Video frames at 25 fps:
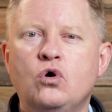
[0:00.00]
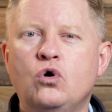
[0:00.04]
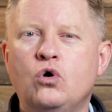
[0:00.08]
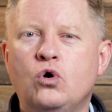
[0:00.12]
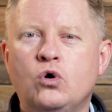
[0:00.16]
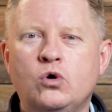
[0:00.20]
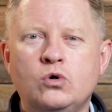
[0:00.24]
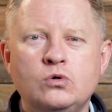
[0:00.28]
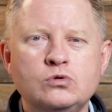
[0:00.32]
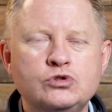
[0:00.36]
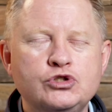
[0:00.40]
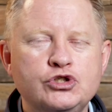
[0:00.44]

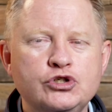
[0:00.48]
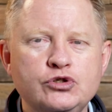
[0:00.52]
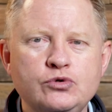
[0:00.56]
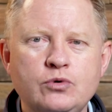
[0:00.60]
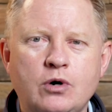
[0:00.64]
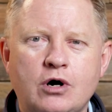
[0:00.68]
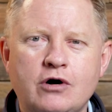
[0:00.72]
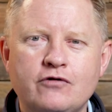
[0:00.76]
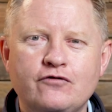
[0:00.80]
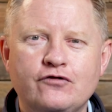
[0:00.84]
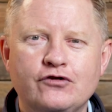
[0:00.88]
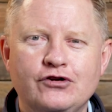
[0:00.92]
All too
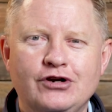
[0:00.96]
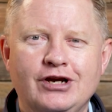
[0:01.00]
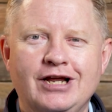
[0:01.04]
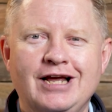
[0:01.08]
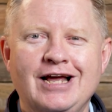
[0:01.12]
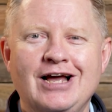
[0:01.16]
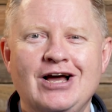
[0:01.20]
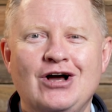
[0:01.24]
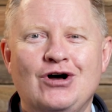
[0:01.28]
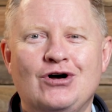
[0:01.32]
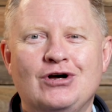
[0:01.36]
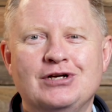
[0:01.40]
often,
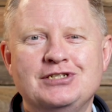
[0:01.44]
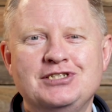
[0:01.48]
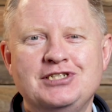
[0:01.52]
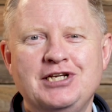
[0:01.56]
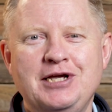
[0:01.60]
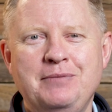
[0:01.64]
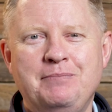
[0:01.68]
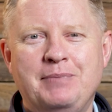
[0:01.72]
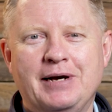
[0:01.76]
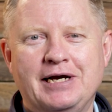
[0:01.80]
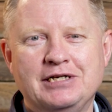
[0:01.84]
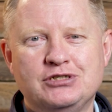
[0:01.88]
I
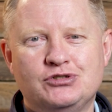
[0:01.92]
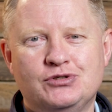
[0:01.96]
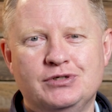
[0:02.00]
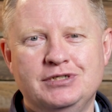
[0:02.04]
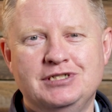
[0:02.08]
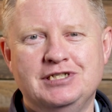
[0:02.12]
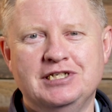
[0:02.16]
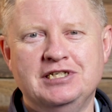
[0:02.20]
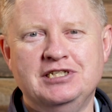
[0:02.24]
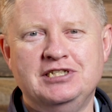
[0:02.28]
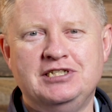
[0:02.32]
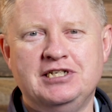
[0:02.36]
see
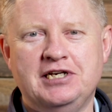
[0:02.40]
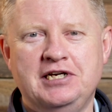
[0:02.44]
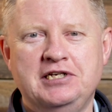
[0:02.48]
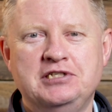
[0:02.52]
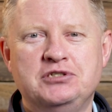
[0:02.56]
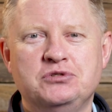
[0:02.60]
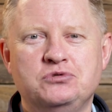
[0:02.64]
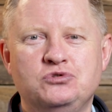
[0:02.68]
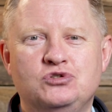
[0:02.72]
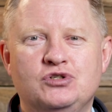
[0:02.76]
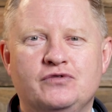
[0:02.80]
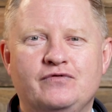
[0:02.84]
batteries in
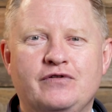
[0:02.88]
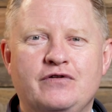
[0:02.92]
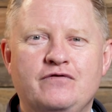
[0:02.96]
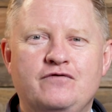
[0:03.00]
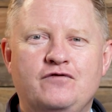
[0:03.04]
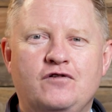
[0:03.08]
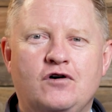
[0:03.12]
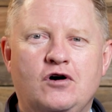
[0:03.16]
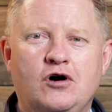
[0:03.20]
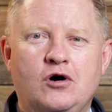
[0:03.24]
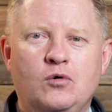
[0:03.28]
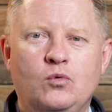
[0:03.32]
diesel-driven
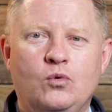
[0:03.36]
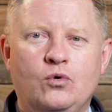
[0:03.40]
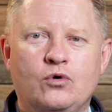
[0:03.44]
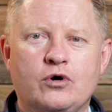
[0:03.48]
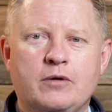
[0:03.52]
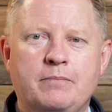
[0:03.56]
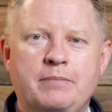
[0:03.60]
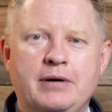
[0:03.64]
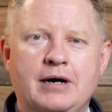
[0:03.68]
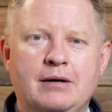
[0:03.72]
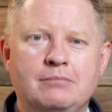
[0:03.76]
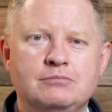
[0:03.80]

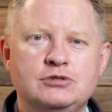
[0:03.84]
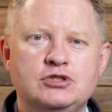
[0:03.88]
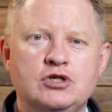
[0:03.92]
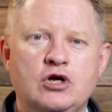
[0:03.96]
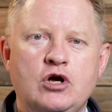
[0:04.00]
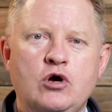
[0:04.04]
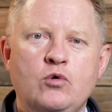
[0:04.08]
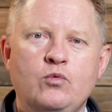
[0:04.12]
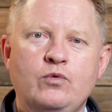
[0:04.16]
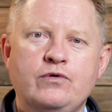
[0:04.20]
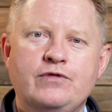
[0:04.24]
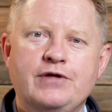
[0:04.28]
firewater pumps
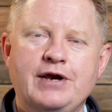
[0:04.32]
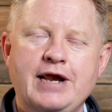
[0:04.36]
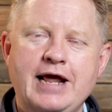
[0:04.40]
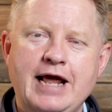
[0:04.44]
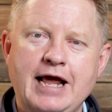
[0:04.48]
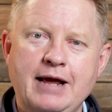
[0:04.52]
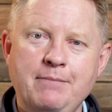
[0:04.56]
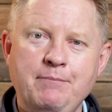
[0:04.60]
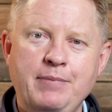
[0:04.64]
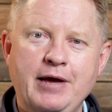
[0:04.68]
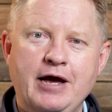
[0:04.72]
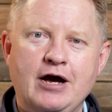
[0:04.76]
with an
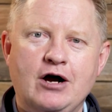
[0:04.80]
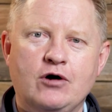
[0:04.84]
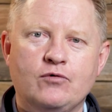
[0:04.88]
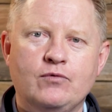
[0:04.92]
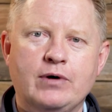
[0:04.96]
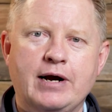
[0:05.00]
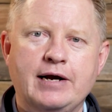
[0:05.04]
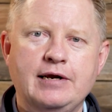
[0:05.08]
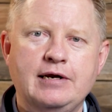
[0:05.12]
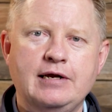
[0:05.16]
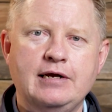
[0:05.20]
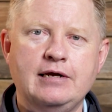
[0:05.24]
Ampere
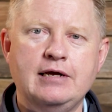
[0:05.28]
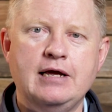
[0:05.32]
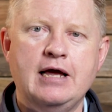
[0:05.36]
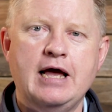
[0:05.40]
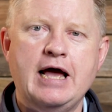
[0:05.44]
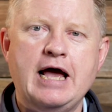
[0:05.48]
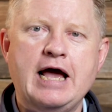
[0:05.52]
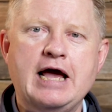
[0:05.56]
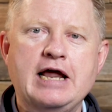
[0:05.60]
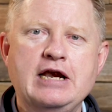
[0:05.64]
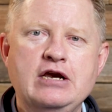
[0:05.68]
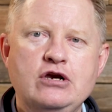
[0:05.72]
rating
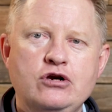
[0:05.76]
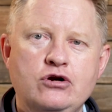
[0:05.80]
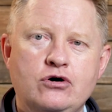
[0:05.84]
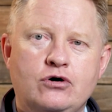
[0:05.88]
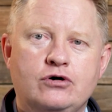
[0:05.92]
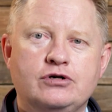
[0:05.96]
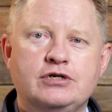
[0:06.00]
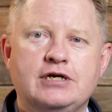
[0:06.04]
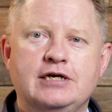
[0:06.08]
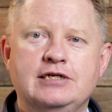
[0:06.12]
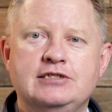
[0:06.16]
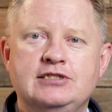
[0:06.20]
and
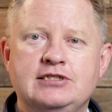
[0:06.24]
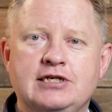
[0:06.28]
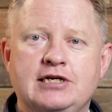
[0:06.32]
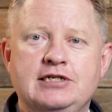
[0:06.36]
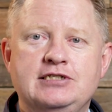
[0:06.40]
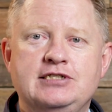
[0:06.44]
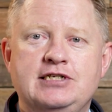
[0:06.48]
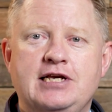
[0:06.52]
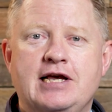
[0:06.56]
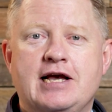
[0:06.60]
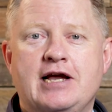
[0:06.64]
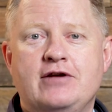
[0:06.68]
not a
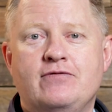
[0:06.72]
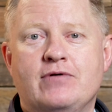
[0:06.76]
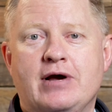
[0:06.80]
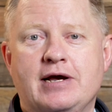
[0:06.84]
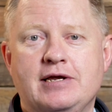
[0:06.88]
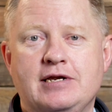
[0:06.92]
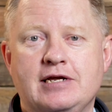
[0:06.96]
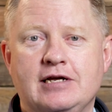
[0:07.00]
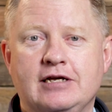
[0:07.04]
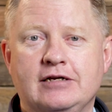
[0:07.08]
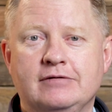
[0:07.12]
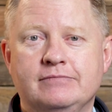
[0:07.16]
CCA
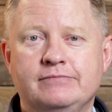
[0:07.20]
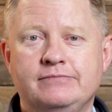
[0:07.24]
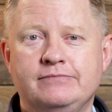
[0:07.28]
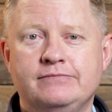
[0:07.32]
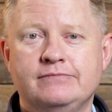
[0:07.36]
rating.